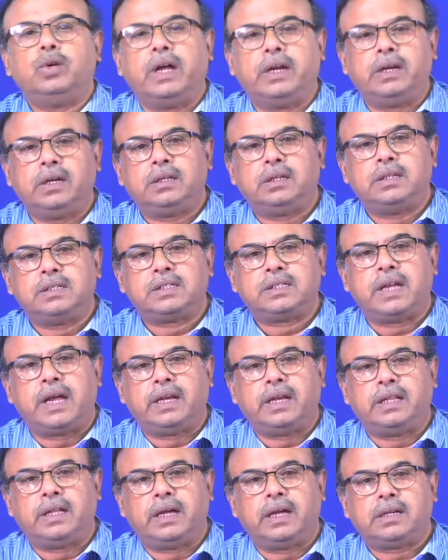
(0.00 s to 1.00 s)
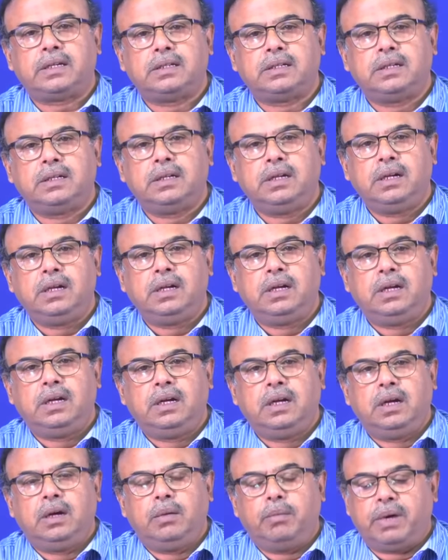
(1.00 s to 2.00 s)
understand that,
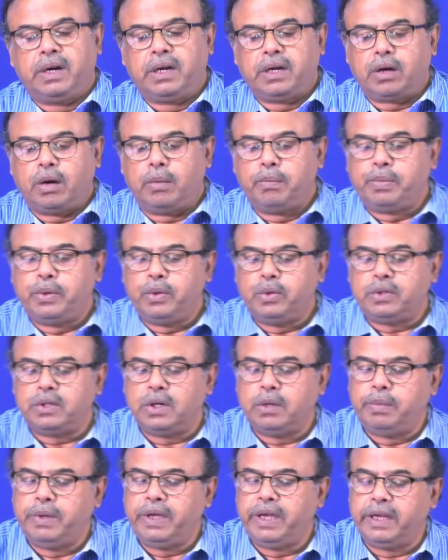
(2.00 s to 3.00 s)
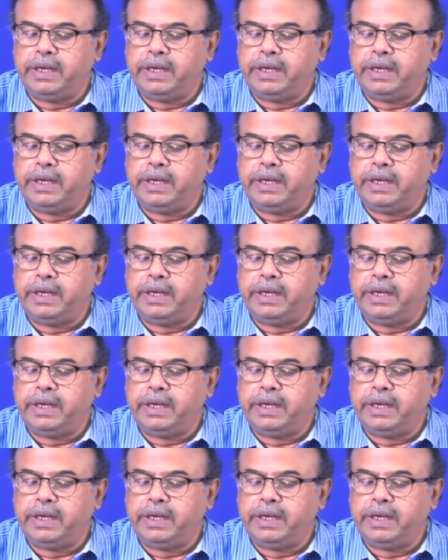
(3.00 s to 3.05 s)
but a computer being